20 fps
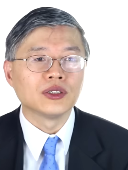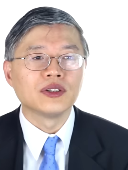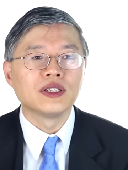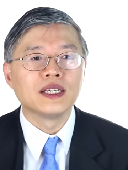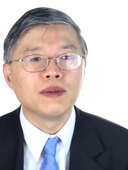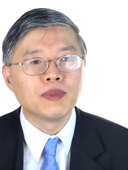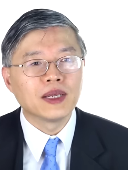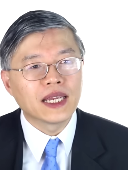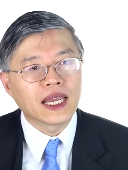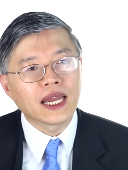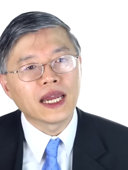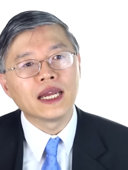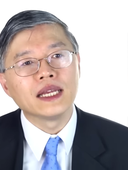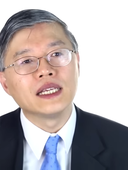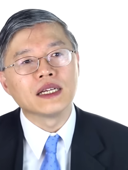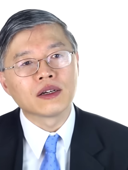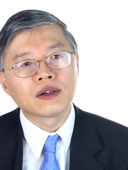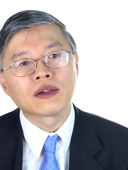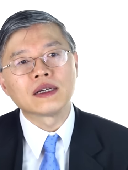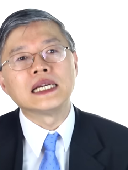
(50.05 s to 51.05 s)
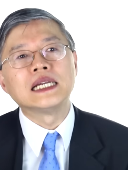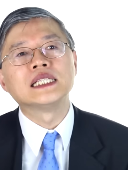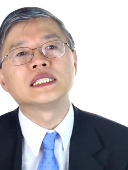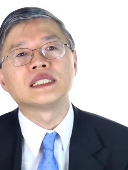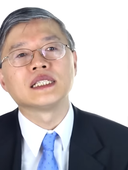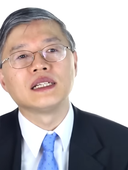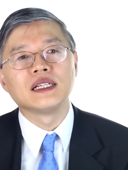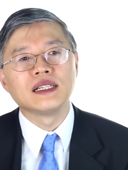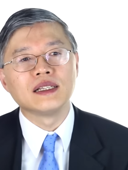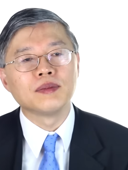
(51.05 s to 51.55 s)
So they began,
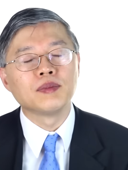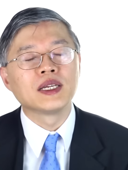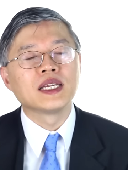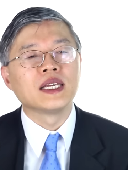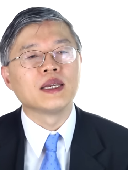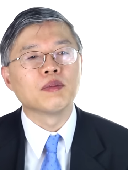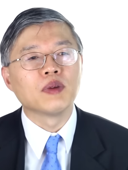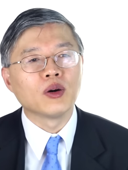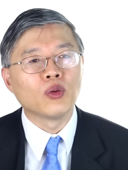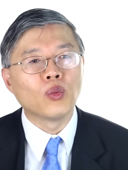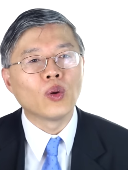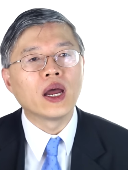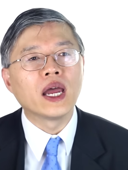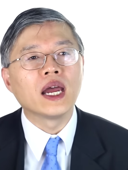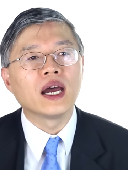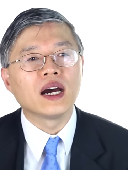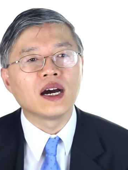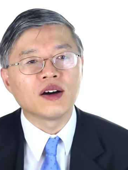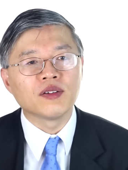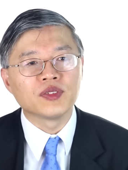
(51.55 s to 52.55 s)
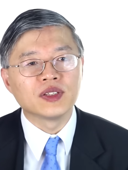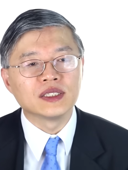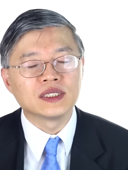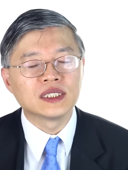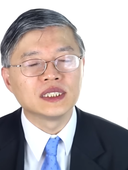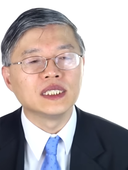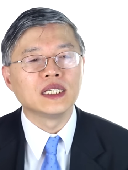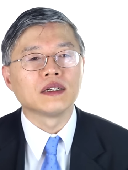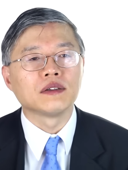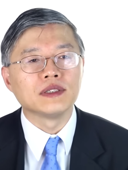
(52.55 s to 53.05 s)
increasingly they became aware of the
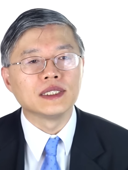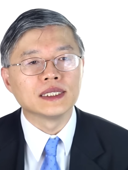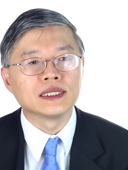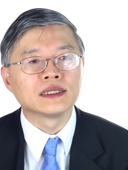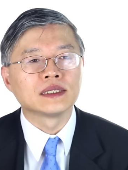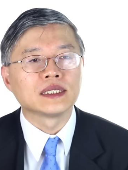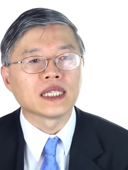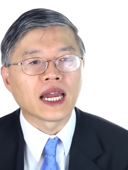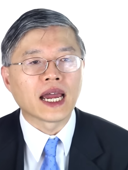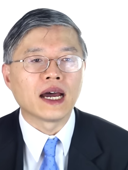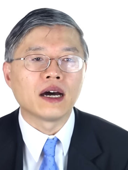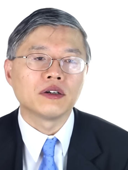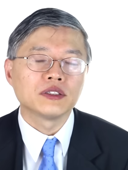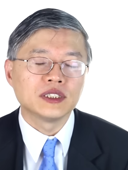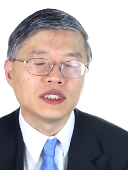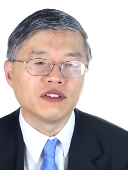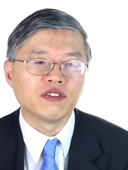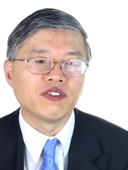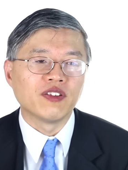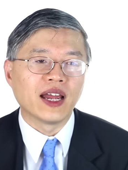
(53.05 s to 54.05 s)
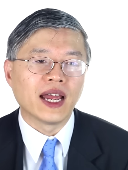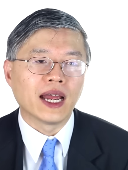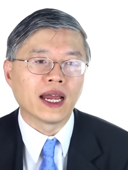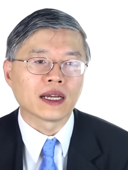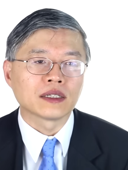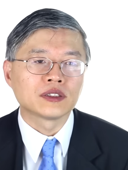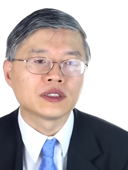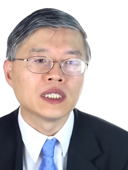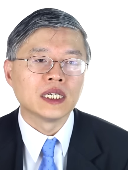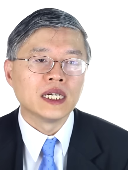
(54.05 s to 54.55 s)
serious health
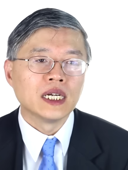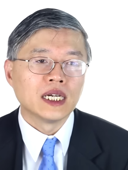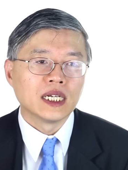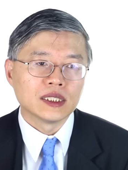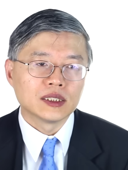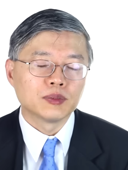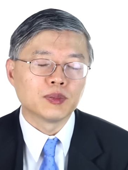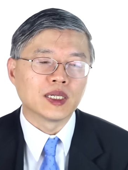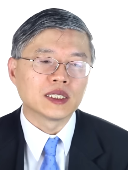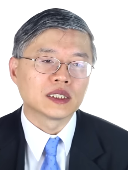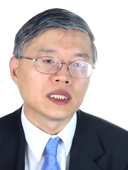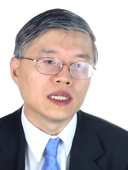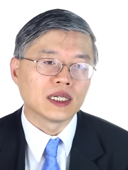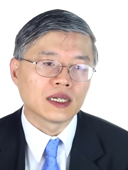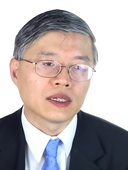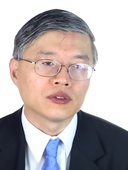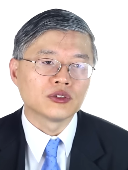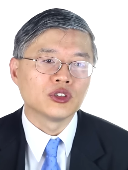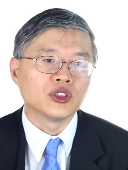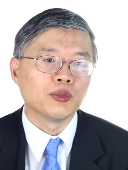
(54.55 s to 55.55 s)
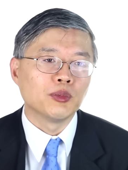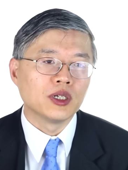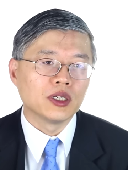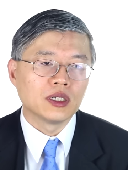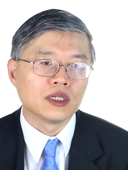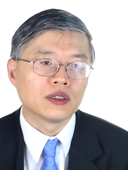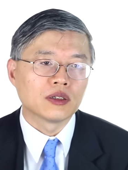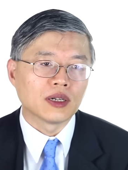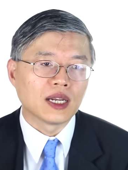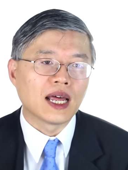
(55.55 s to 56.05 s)
effects, especially
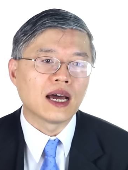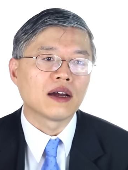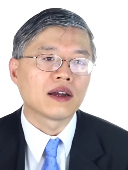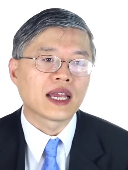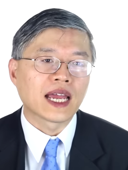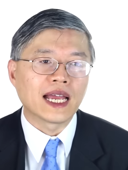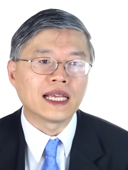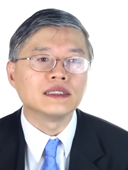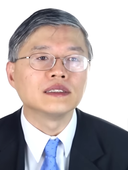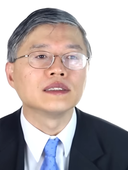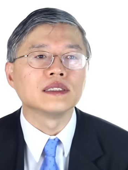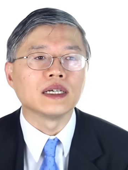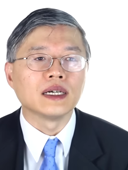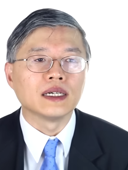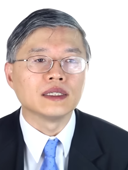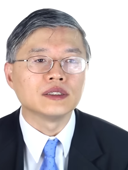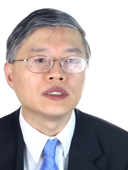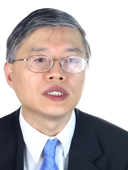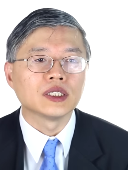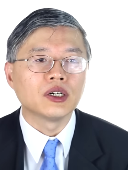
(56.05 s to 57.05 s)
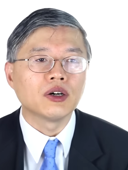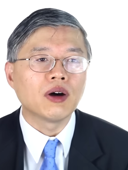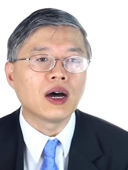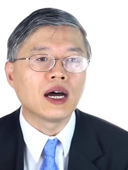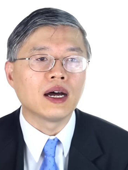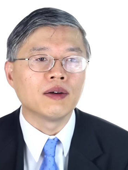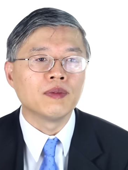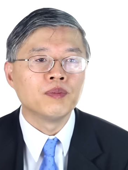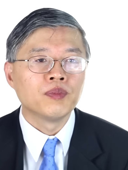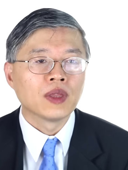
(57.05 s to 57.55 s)
contributing to lung cancer and so
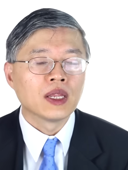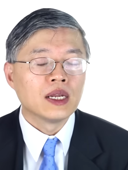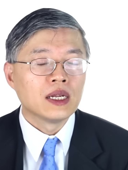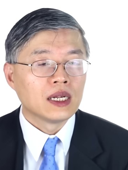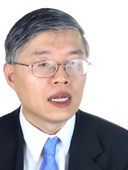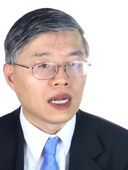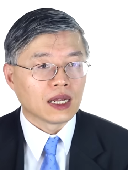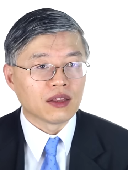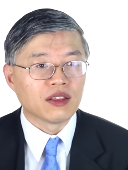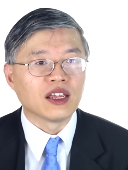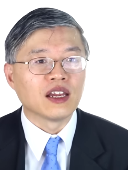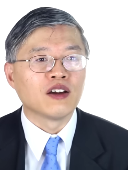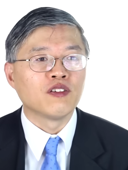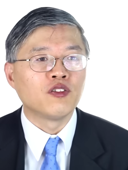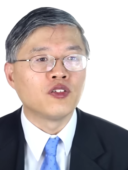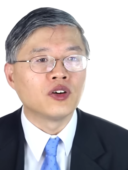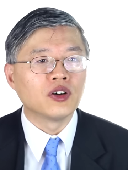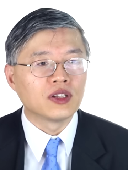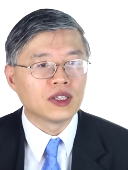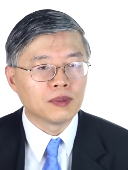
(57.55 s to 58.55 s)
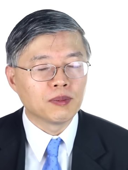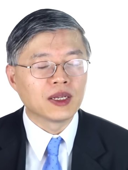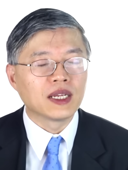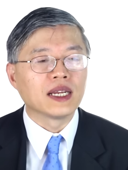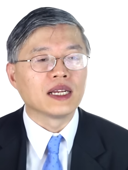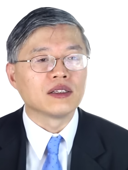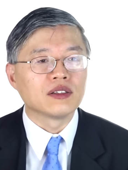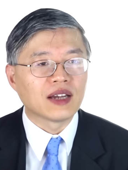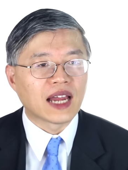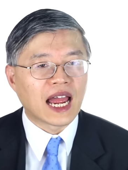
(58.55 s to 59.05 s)
on. And therefore they
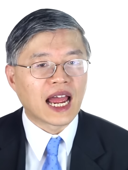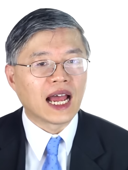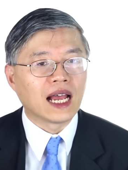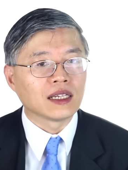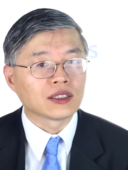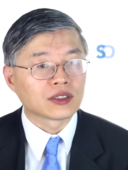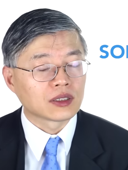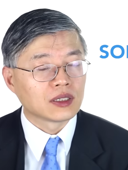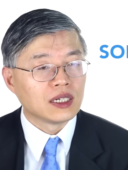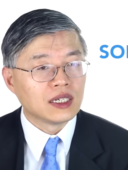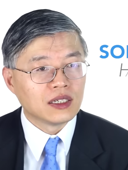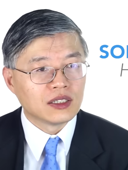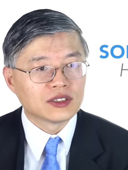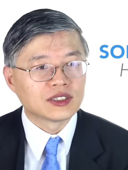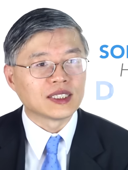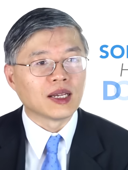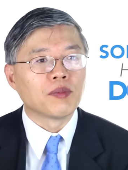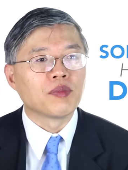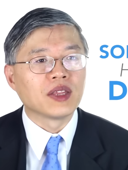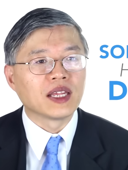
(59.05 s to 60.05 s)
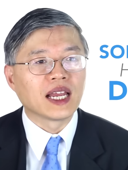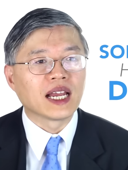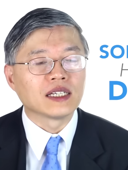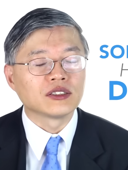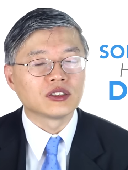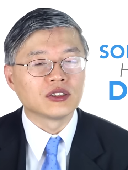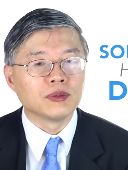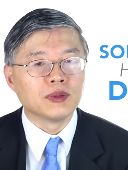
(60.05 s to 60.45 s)
began to ask, something has